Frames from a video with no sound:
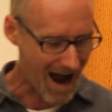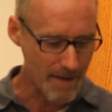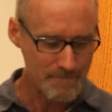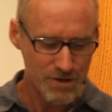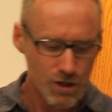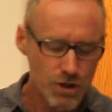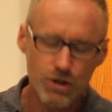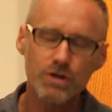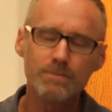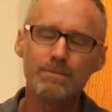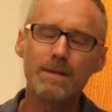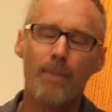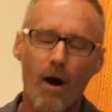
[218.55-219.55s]
It
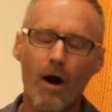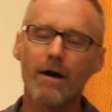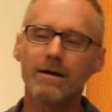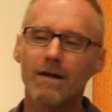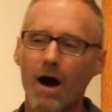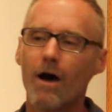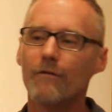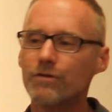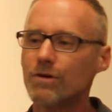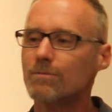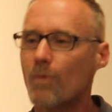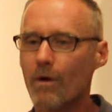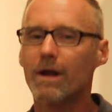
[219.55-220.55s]
shouldn't be part of
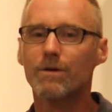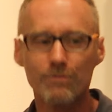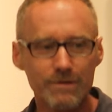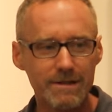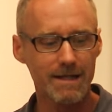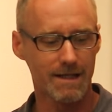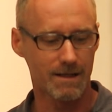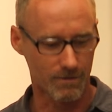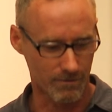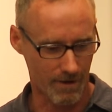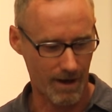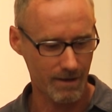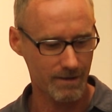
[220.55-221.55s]
your morning routine,
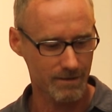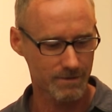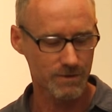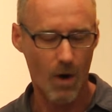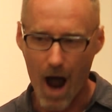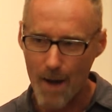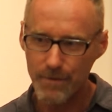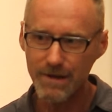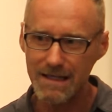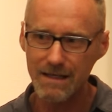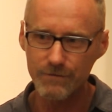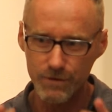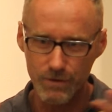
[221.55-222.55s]
all right? So I'm
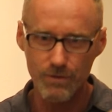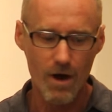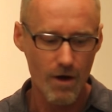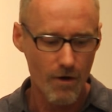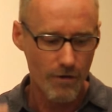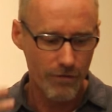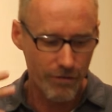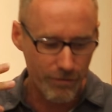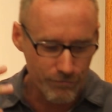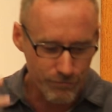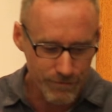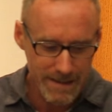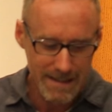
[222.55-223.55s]
going to give you
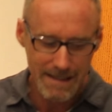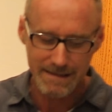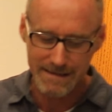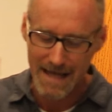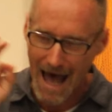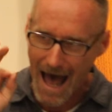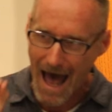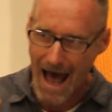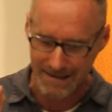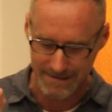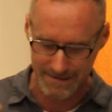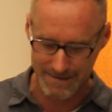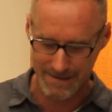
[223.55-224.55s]
3
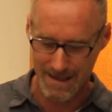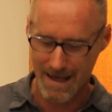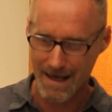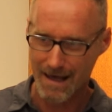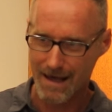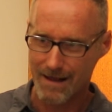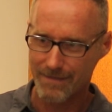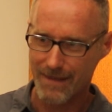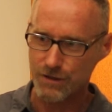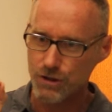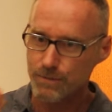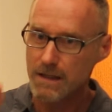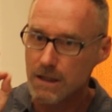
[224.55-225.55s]
tasks
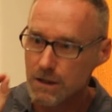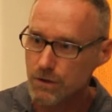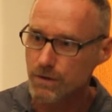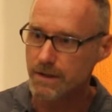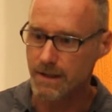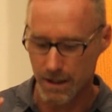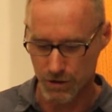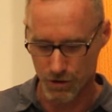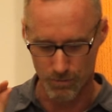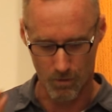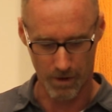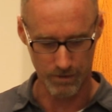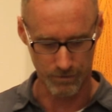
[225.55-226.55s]
that should be included in
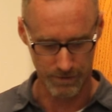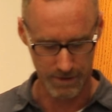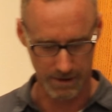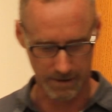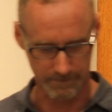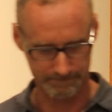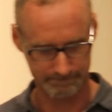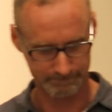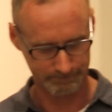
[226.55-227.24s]
your morning routine.